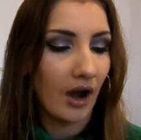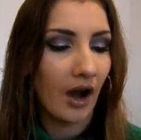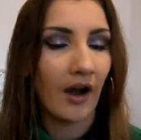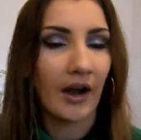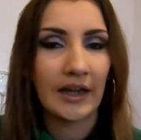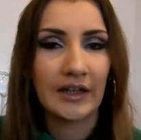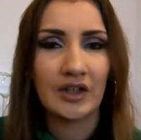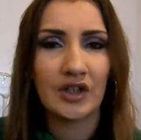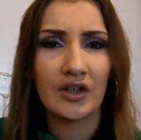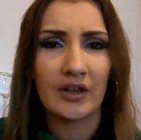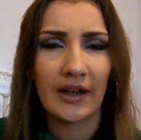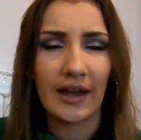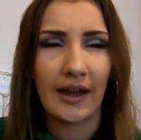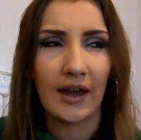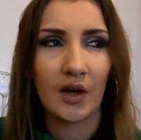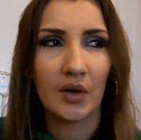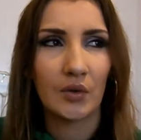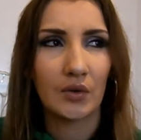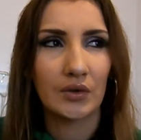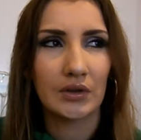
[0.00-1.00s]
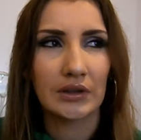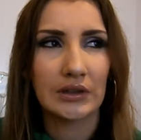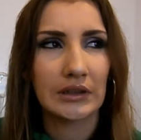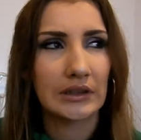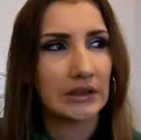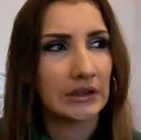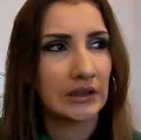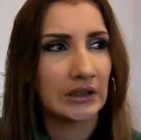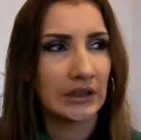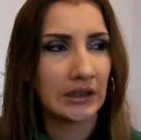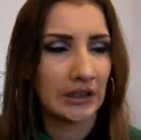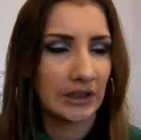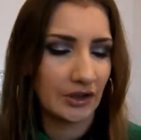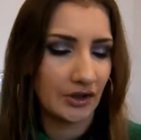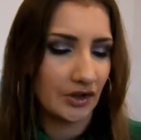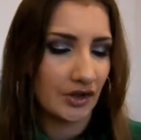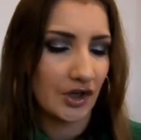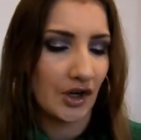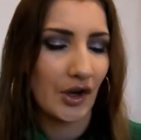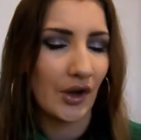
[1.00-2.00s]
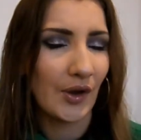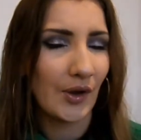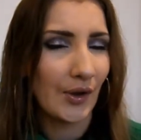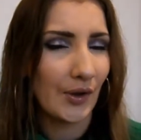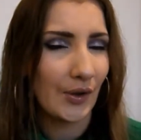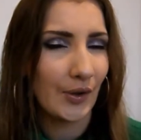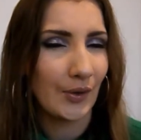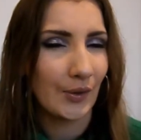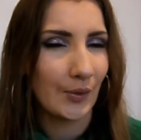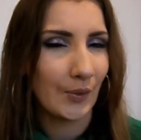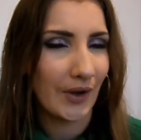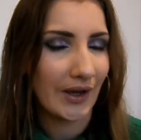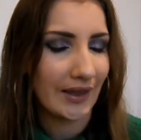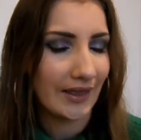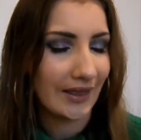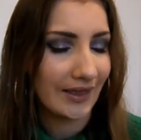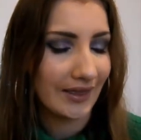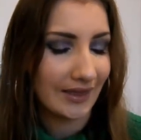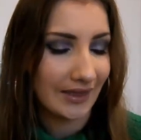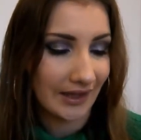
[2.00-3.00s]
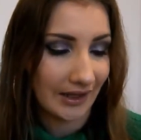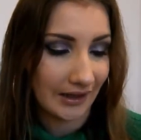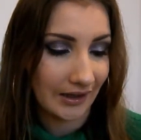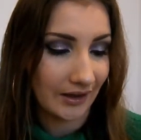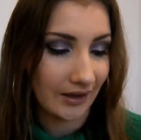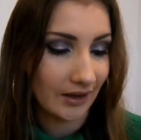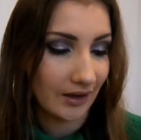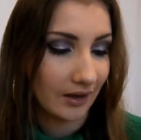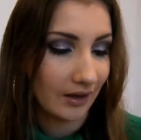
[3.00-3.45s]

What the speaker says: I took out 2, I think.